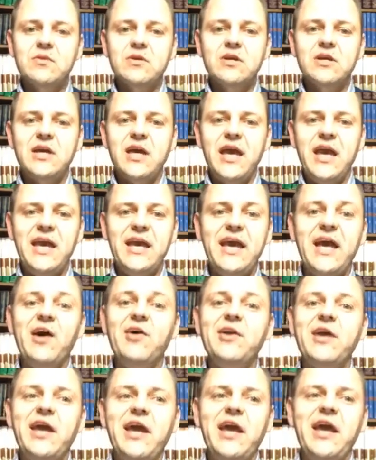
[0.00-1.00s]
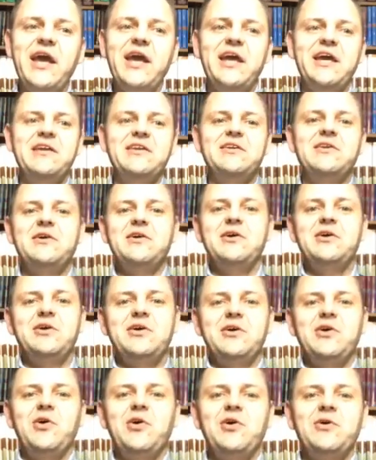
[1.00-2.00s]
hang out and
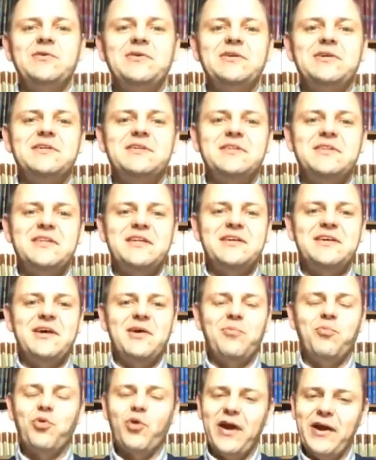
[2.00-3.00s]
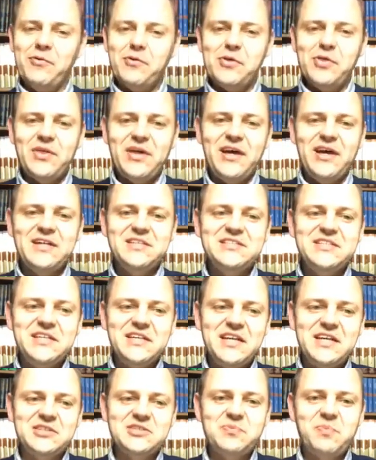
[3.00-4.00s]
uh, pray with us and,
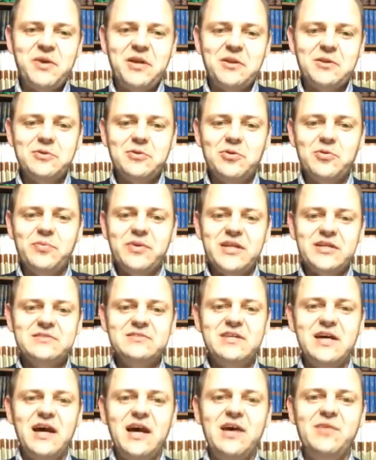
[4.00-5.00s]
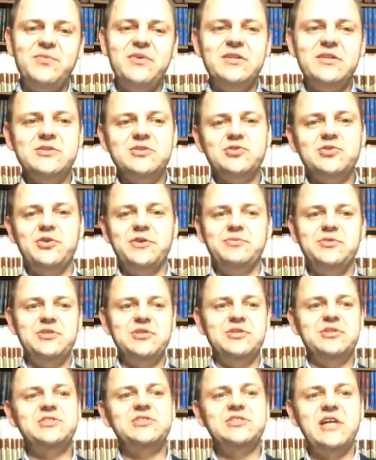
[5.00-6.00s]
and spend a little bit of time in the
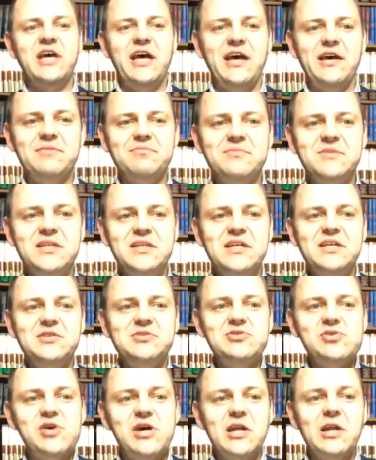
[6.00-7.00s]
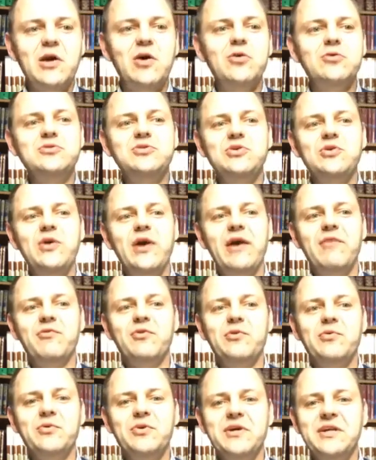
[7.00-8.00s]
scriptures. Um, so hello to
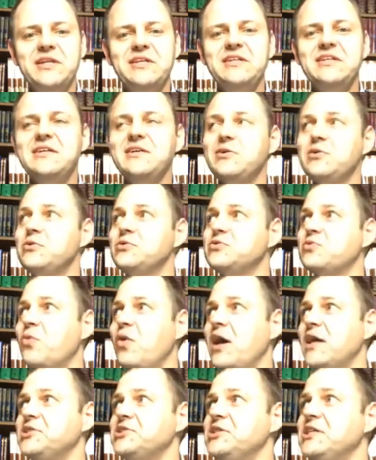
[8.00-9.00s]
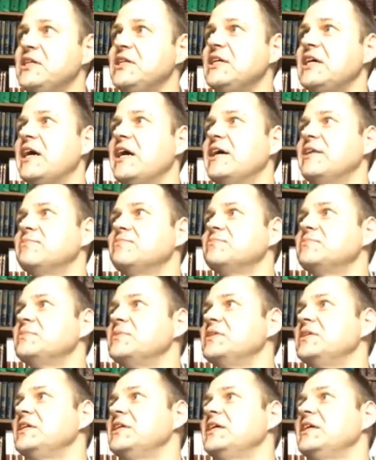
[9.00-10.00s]
everyone who's watching. Um,
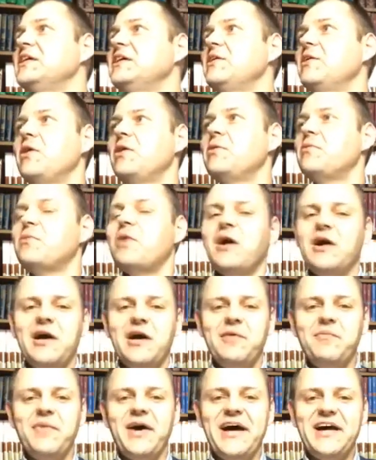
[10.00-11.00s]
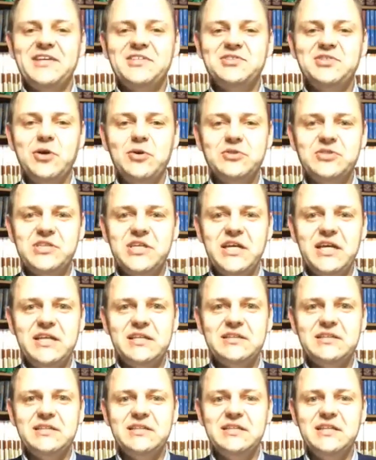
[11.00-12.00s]
uh, my
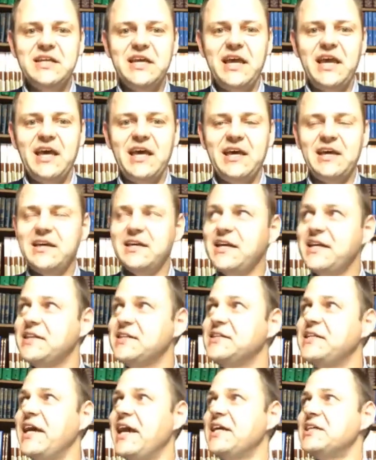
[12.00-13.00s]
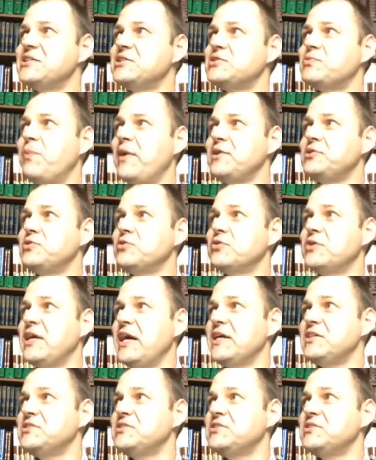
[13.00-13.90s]
associate uh, and guest, special guest